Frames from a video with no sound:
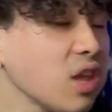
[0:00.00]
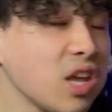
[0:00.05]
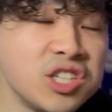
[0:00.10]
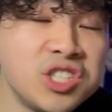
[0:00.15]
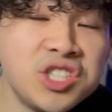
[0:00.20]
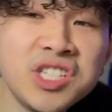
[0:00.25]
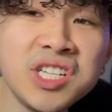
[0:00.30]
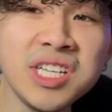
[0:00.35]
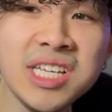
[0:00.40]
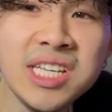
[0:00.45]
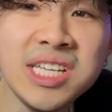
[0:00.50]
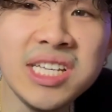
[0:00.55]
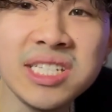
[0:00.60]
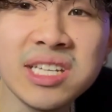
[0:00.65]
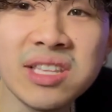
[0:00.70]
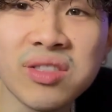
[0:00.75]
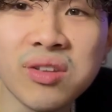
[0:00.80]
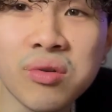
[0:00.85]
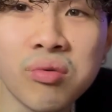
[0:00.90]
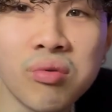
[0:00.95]
cheese,
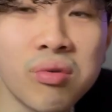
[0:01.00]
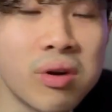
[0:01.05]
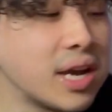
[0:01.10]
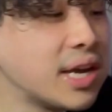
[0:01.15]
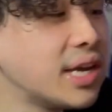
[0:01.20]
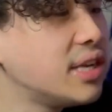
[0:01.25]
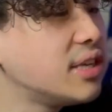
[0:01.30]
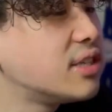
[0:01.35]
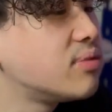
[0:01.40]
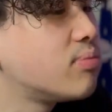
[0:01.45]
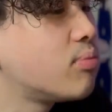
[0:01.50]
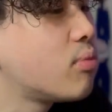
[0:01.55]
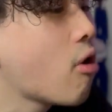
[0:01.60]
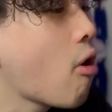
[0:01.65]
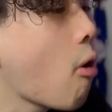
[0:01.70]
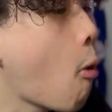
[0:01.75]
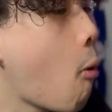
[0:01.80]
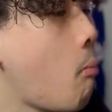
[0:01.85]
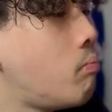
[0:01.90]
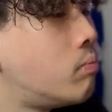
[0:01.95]
and the rice,
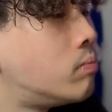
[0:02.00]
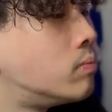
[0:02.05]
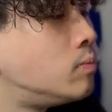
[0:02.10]
bro.